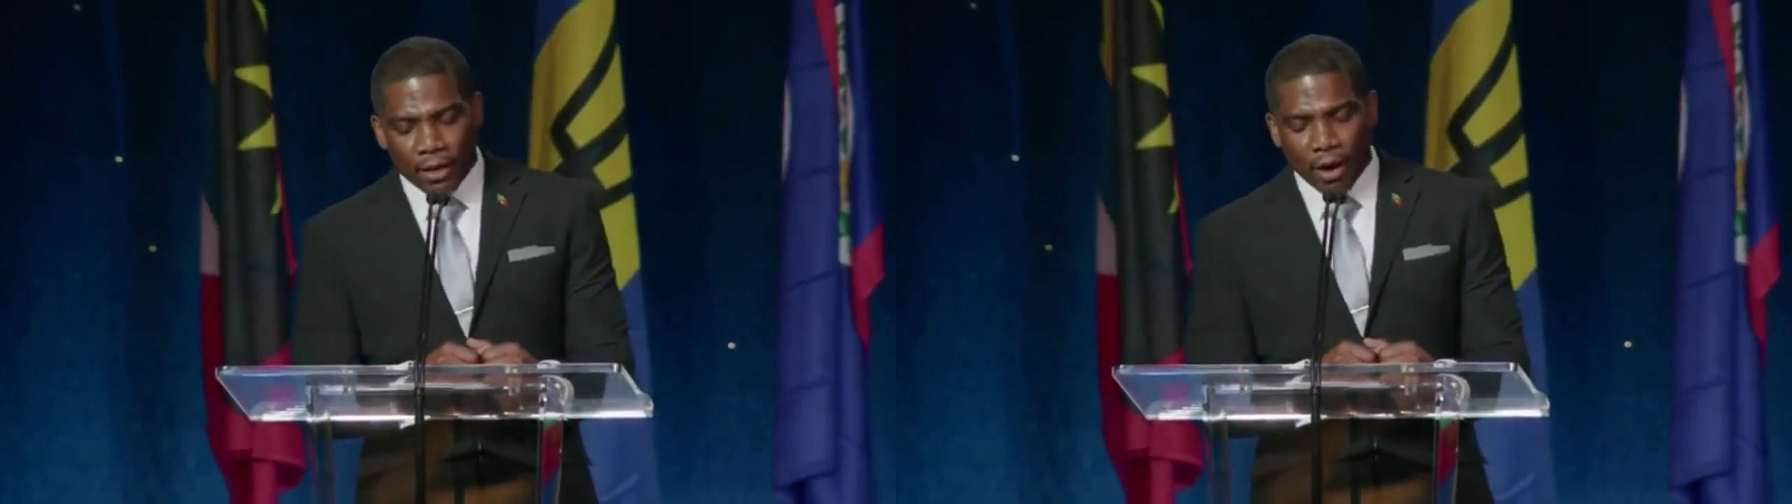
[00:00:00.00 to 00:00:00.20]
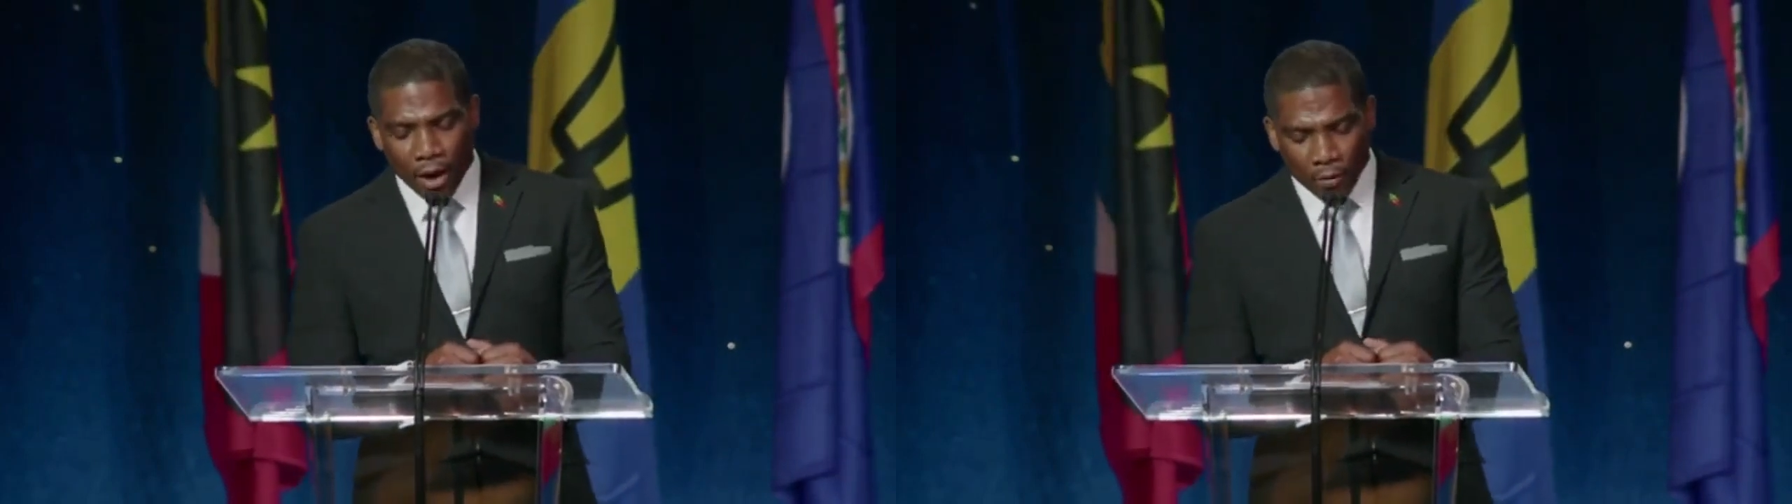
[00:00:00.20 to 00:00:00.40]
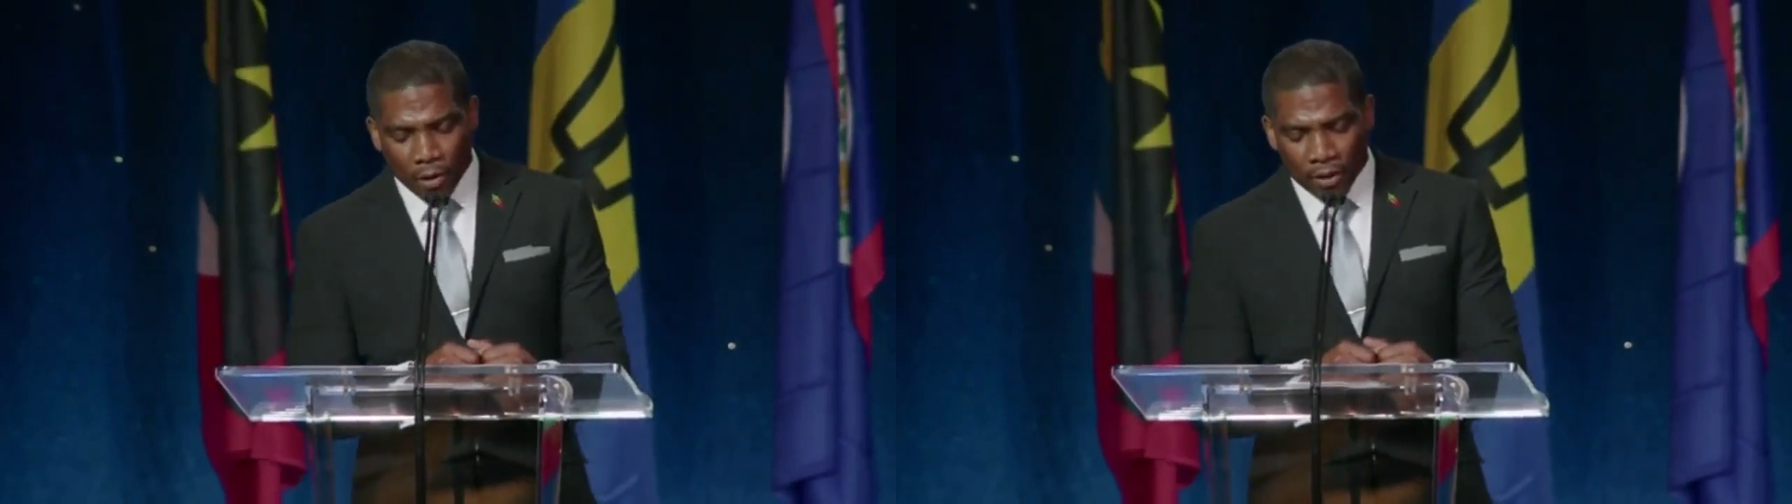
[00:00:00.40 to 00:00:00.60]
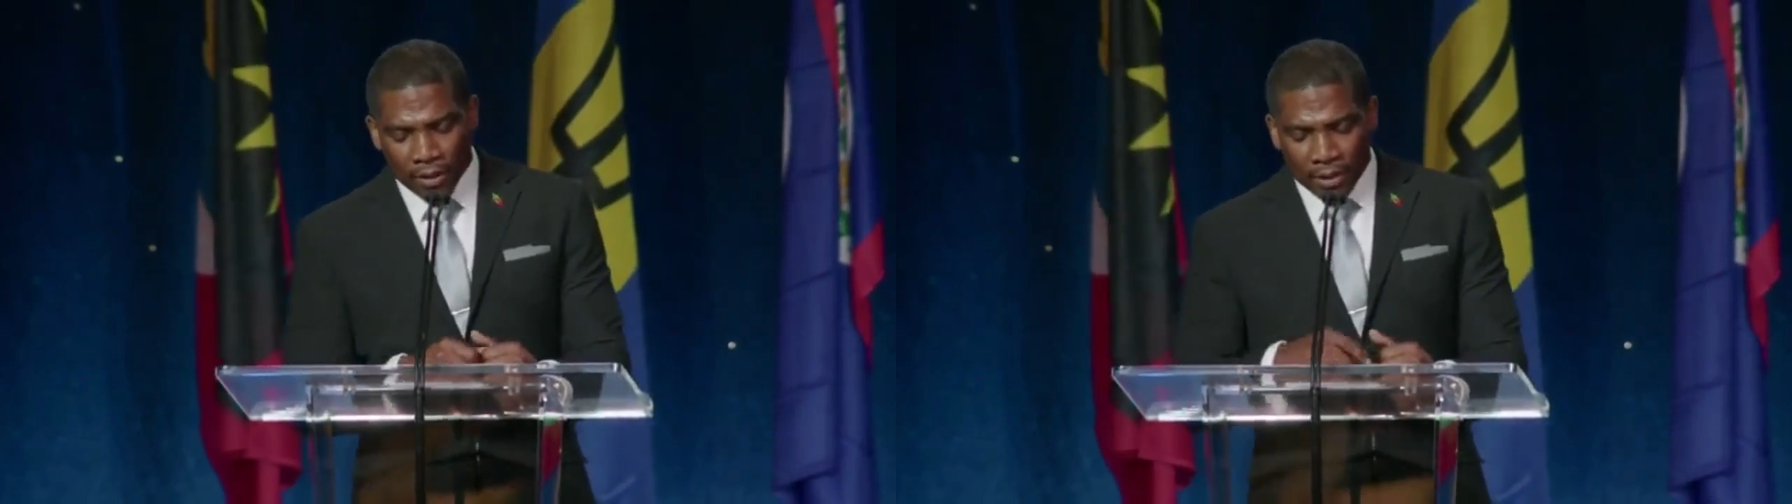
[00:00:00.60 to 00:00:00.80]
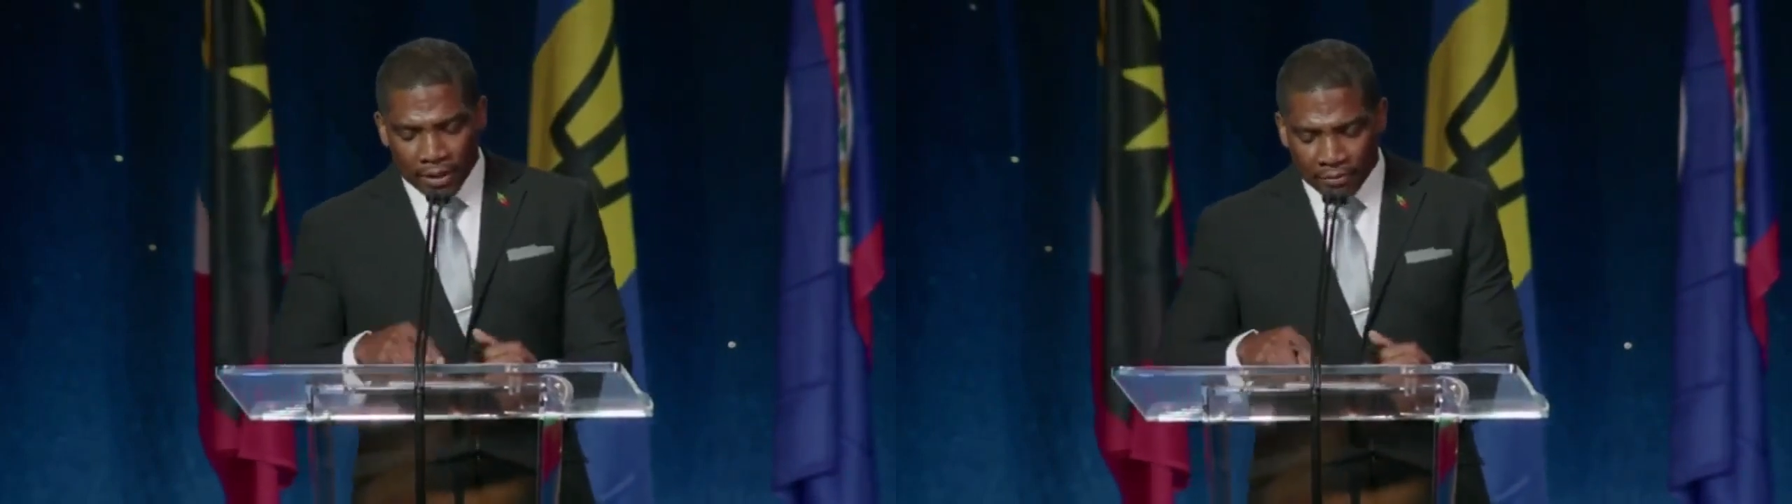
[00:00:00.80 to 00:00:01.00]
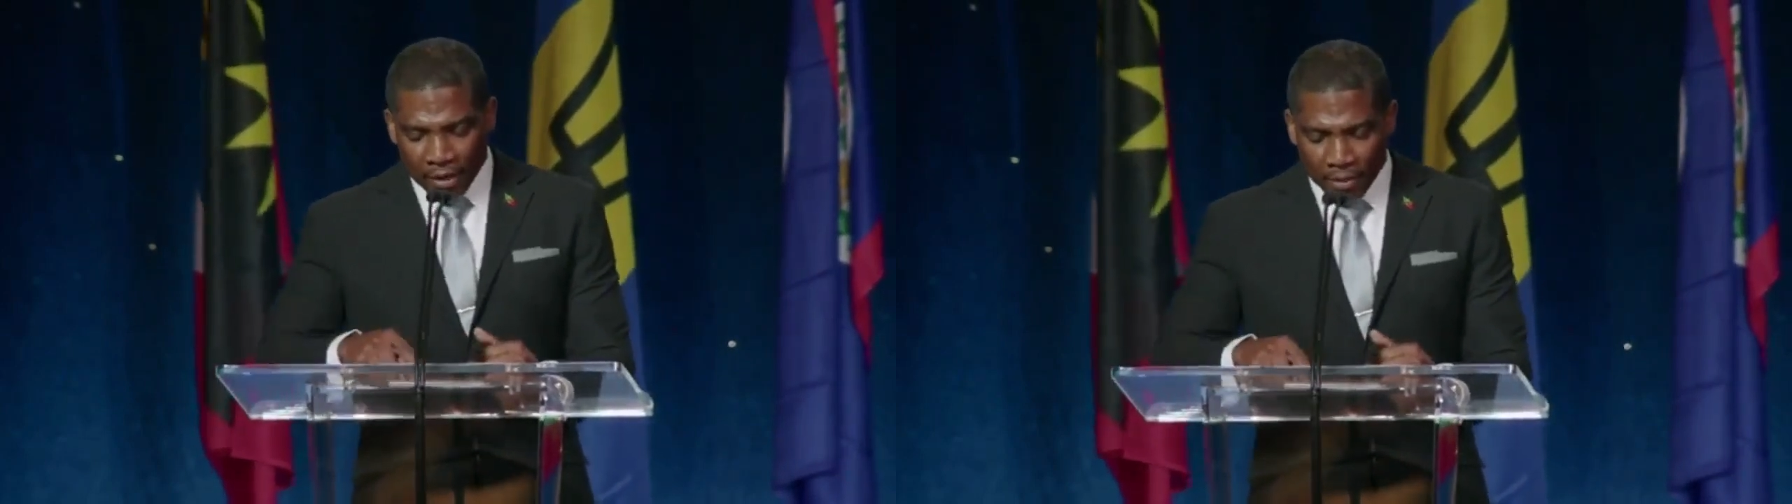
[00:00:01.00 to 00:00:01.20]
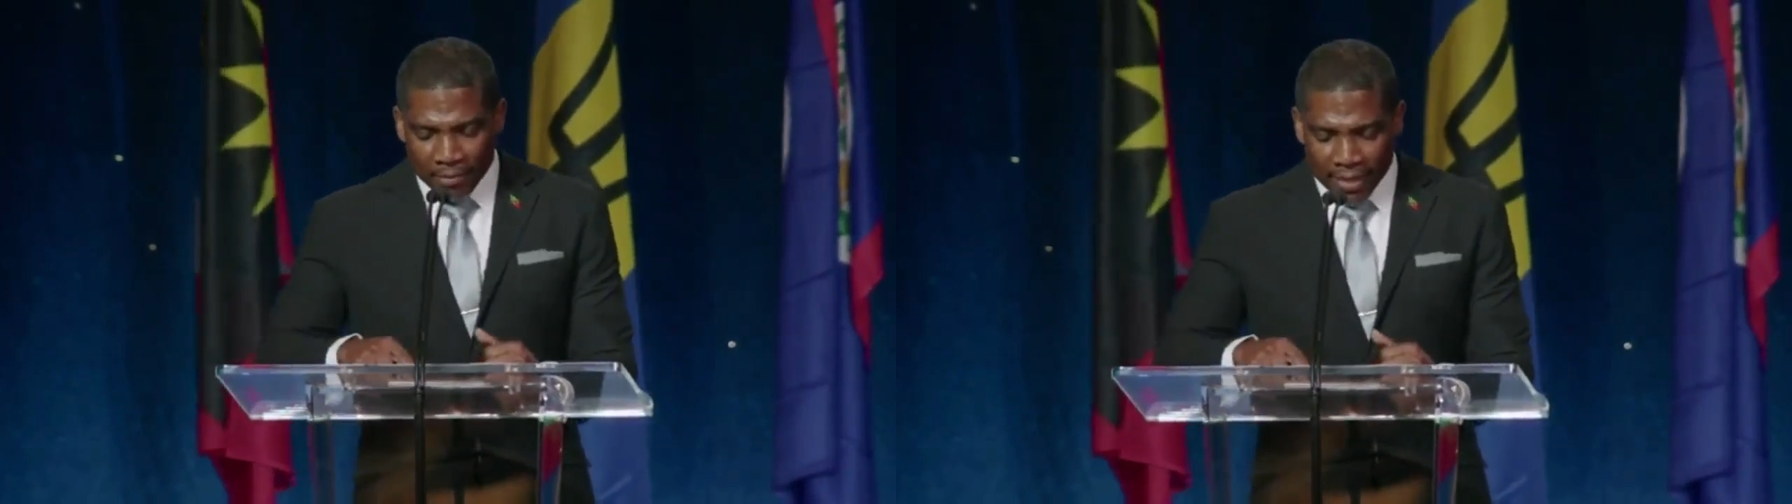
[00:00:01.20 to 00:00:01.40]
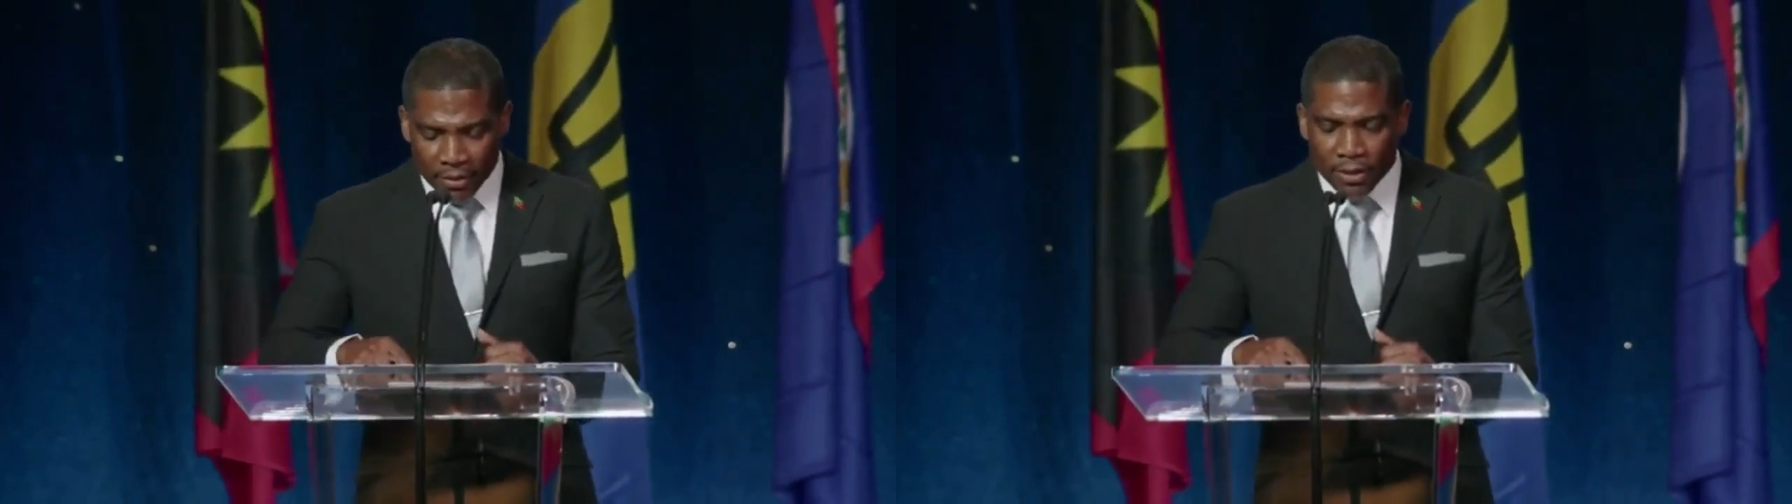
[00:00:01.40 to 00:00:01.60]
our
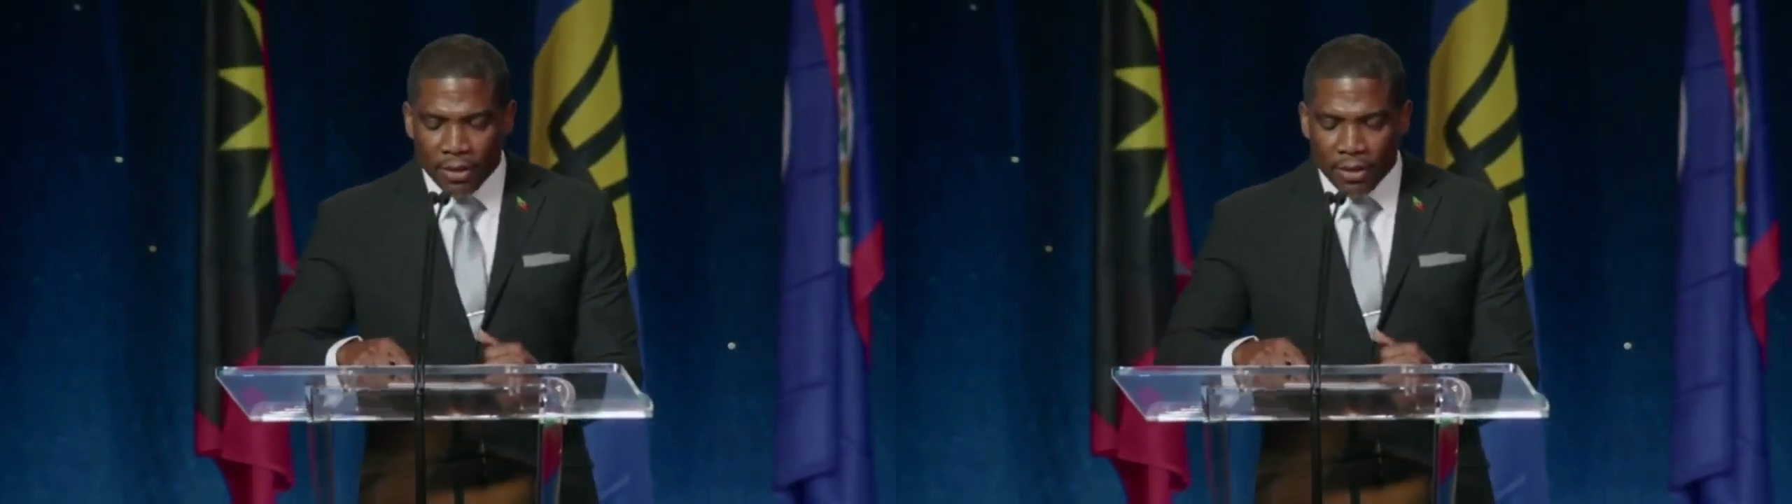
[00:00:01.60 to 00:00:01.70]
development